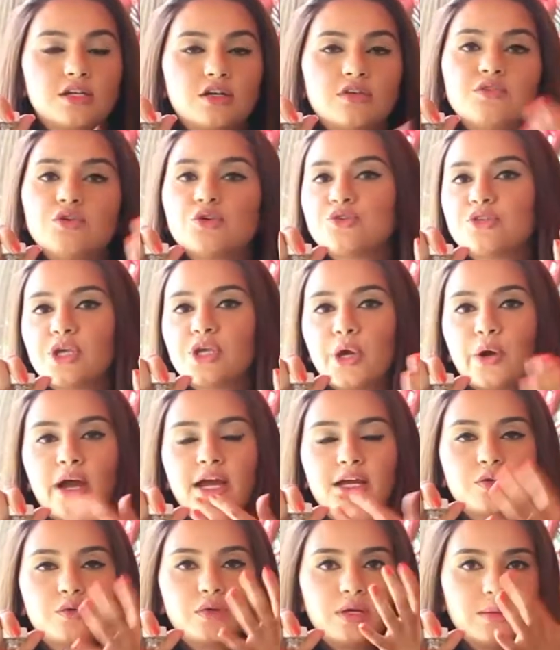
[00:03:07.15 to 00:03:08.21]
of using your
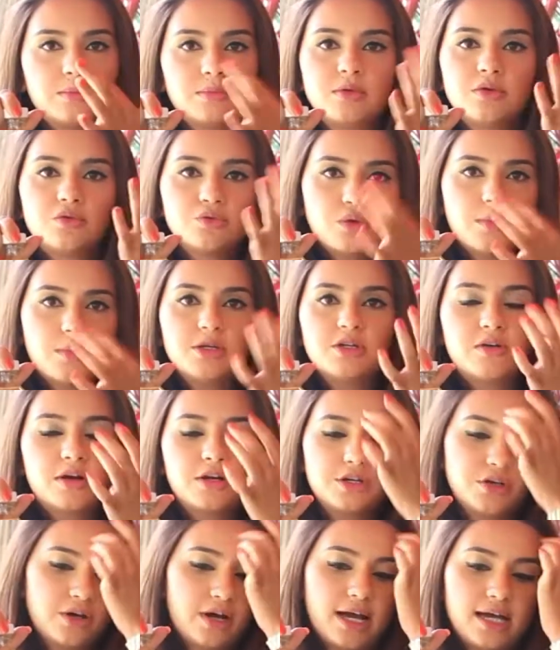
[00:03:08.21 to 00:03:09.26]
eye cream, rub it
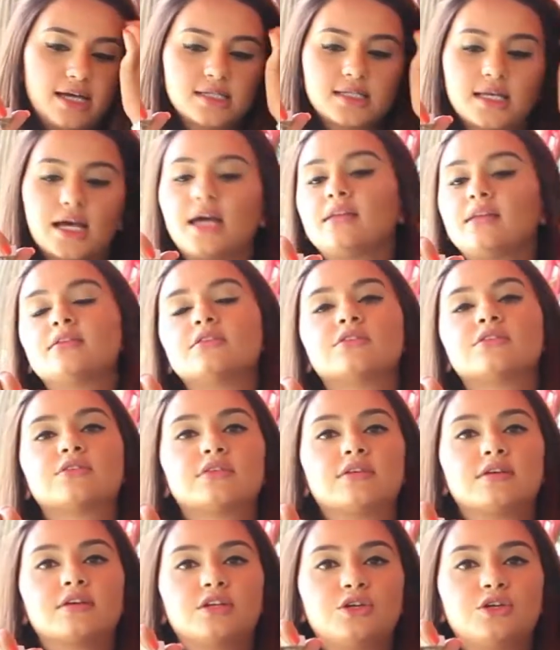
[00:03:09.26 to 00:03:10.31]
around your eyes and
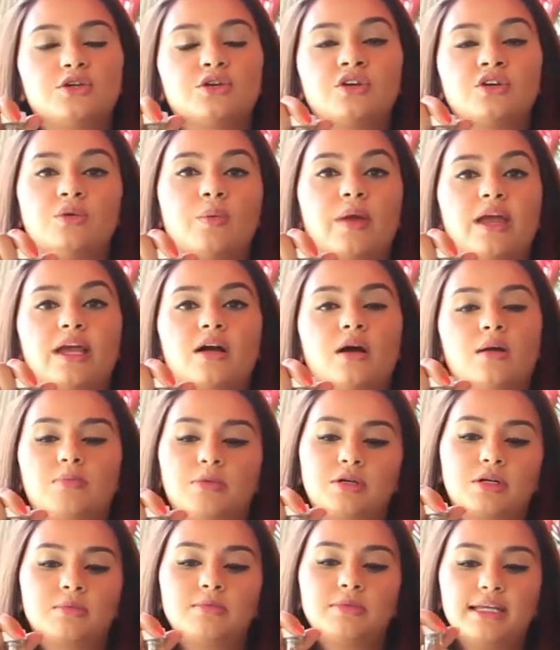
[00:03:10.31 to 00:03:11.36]
you're gonna wake up
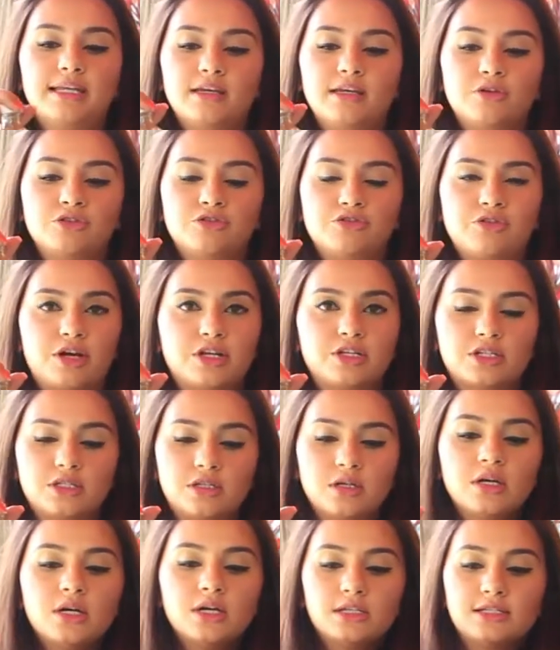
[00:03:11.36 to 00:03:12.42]
completely refreshed.
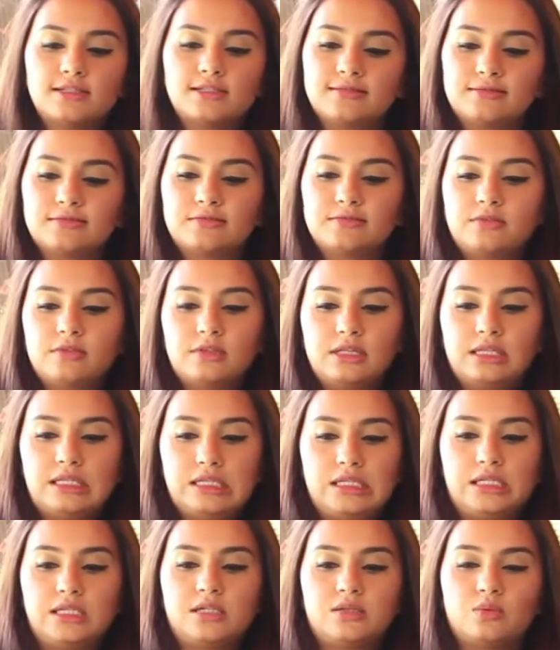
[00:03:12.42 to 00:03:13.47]
So
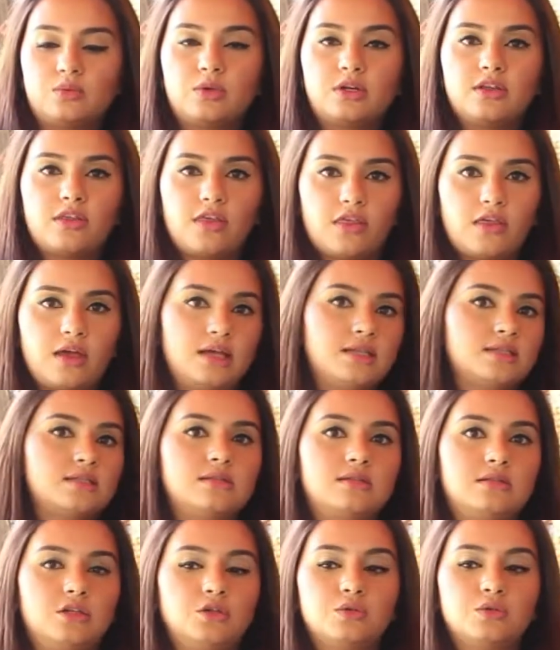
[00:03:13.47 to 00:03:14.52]
this is one of the
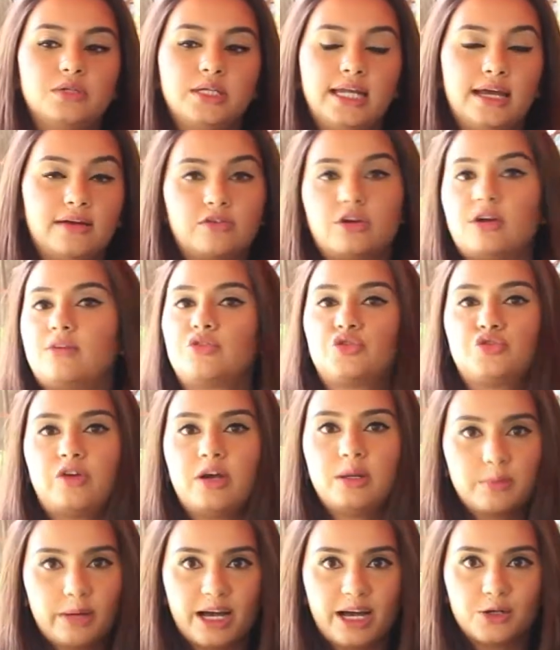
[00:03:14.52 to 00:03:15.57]
things you'll never ever
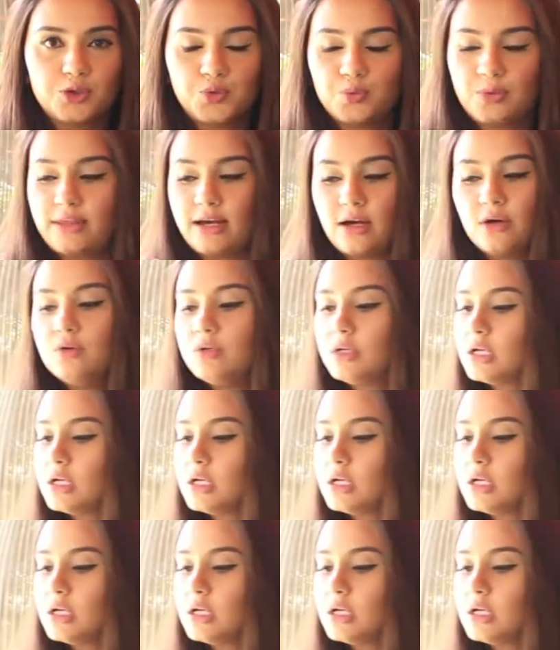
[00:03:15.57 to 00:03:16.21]
find my house without.